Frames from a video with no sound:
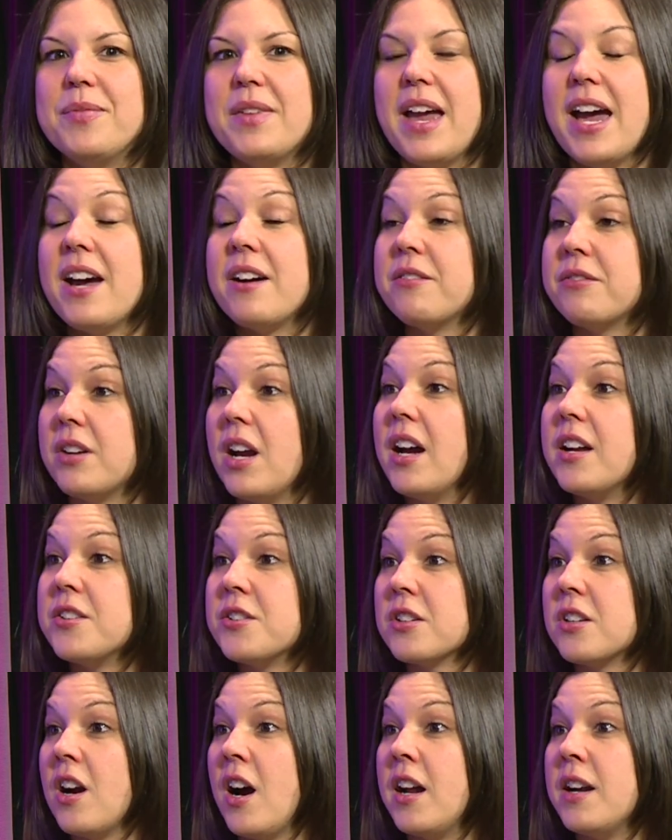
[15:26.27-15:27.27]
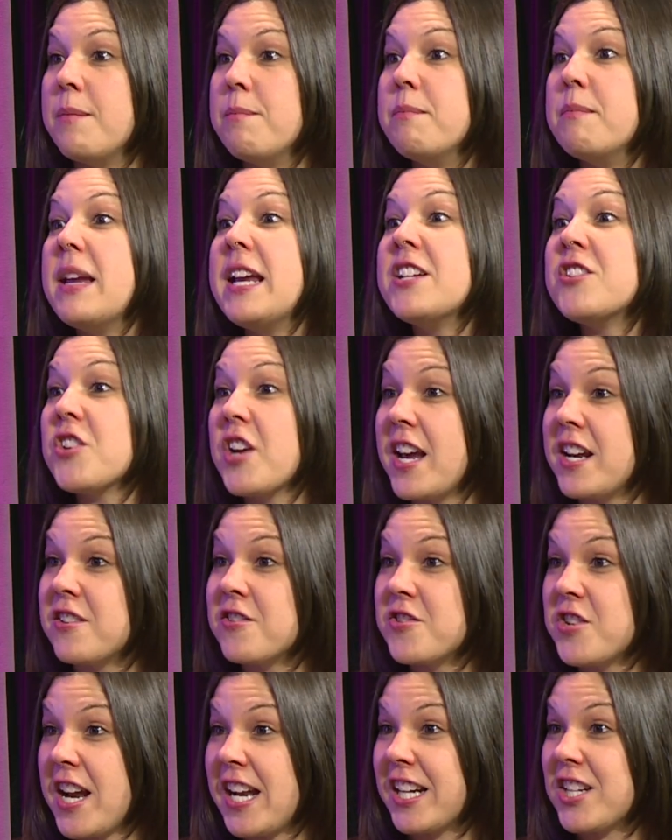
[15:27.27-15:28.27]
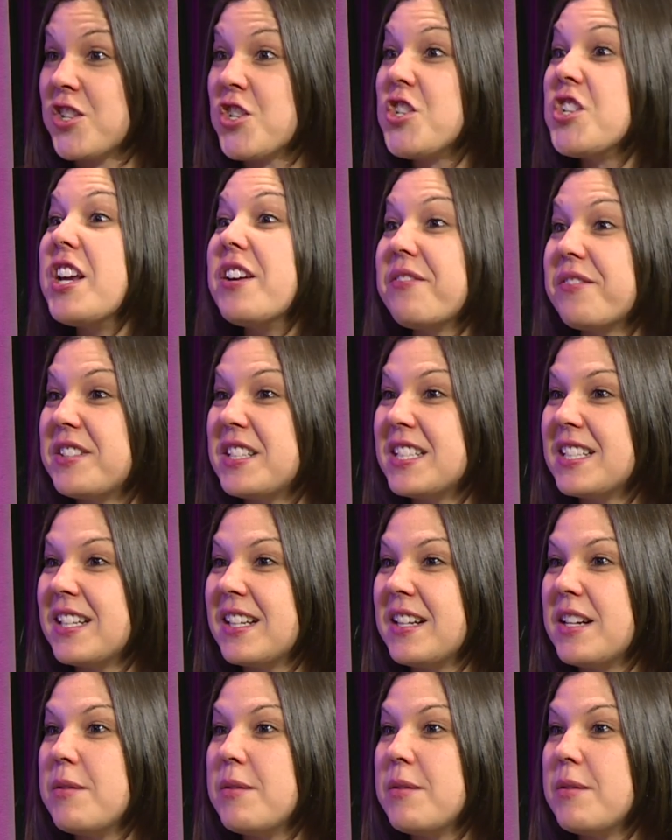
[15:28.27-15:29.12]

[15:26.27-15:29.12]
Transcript: have undergone a major energetic shift